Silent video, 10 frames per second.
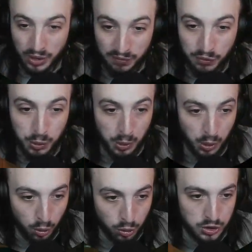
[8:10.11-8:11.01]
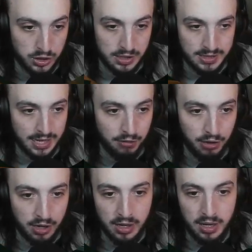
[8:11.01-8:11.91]
give you a horse in this
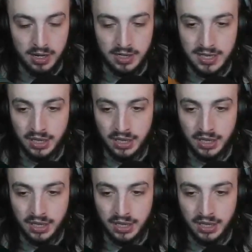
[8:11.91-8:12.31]
area because